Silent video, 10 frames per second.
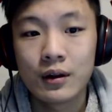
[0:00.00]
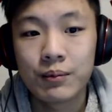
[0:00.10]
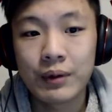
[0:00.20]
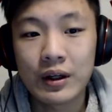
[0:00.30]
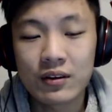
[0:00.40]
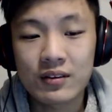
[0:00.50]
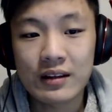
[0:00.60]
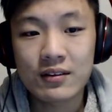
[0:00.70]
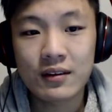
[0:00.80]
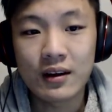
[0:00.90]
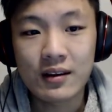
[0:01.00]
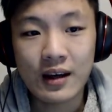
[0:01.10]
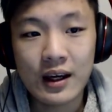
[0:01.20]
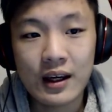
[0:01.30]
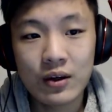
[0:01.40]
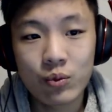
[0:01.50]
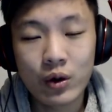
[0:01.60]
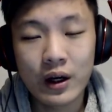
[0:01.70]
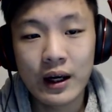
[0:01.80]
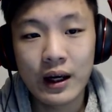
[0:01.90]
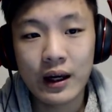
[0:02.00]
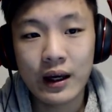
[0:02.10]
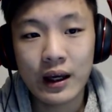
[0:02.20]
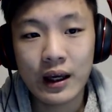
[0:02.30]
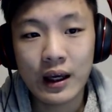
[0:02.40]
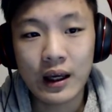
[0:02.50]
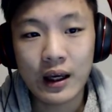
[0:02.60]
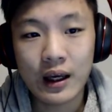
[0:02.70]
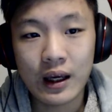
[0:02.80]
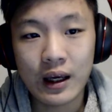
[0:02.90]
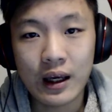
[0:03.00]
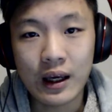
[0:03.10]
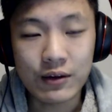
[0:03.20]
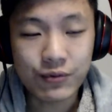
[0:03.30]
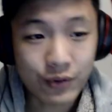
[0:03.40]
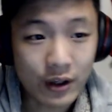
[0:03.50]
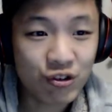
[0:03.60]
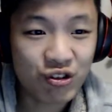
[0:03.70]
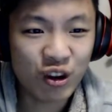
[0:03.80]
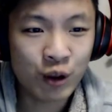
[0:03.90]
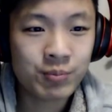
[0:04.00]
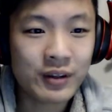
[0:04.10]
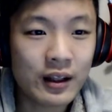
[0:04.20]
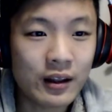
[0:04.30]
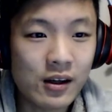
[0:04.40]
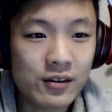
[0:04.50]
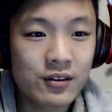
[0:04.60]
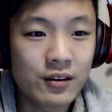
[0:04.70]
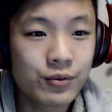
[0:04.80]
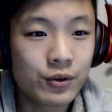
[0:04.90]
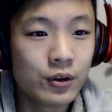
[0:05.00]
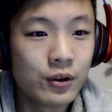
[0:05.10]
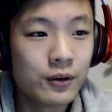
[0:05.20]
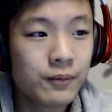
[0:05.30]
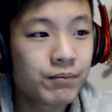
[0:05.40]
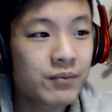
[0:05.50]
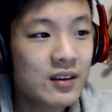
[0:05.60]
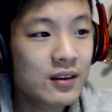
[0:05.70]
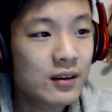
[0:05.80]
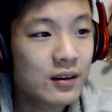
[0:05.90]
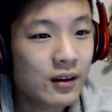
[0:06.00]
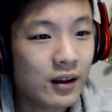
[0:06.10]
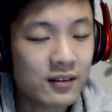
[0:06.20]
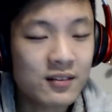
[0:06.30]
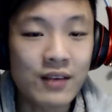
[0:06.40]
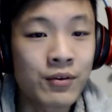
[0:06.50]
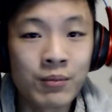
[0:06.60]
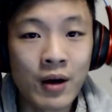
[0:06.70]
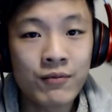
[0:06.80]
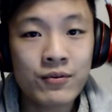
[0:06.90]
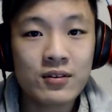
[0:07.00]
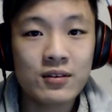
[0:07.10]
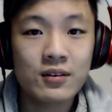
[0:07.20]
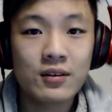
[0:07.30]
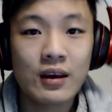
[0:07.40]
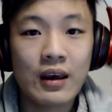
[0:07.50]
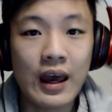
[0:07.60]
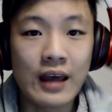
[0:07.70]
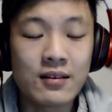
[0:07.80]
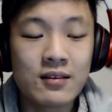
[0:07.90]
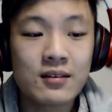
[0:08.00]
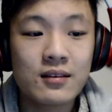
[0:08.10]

because that's a day where a friendship that lasted for like seven months ends.